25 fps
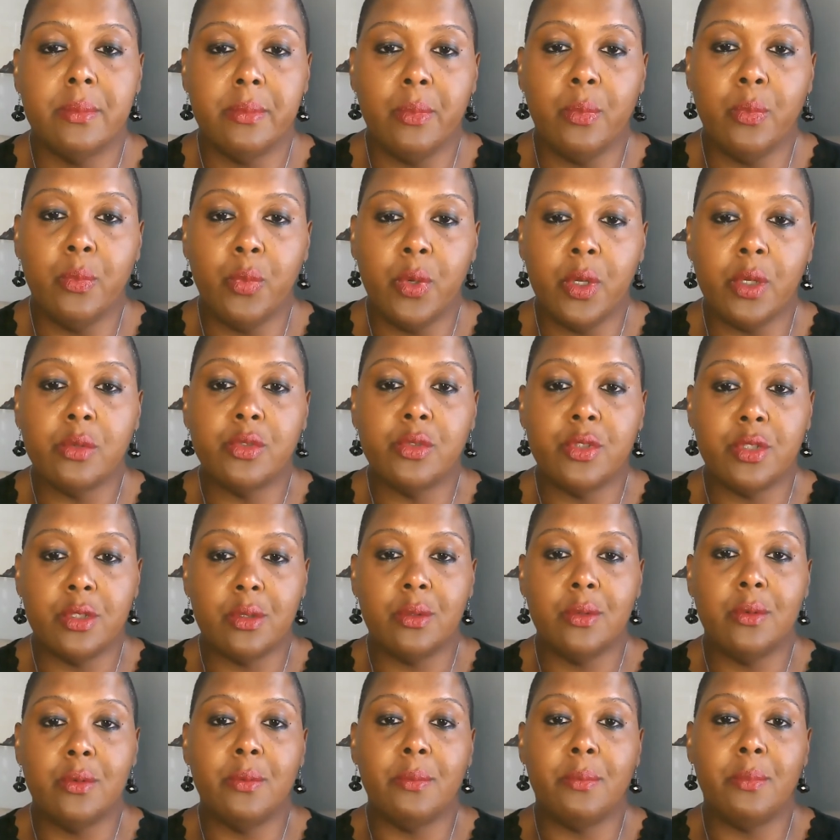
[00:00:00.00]
will
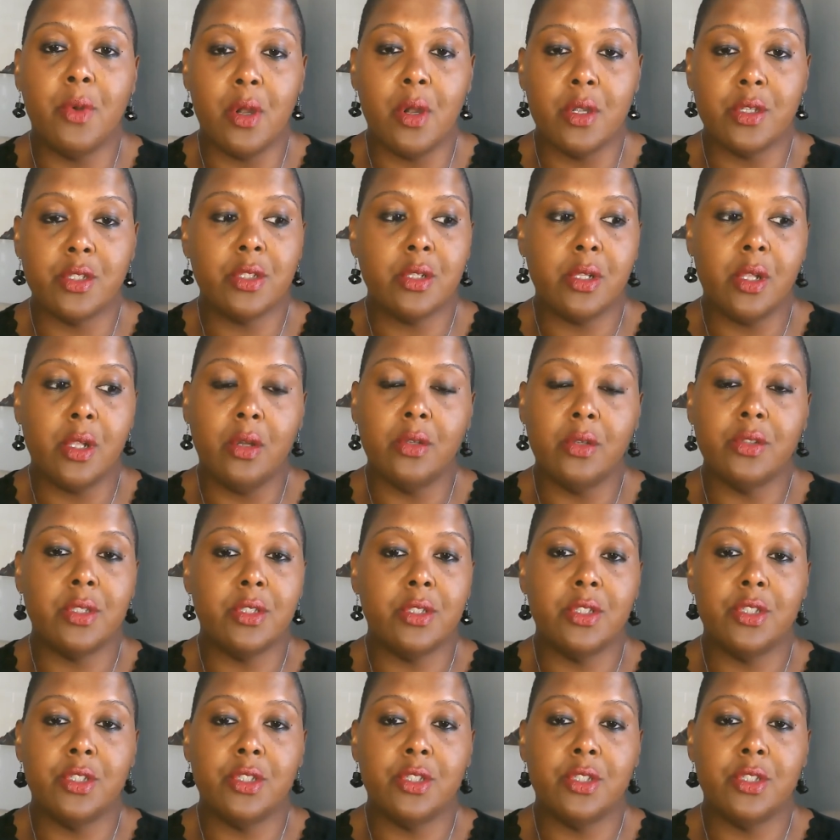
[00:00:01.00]
do mortgage closing,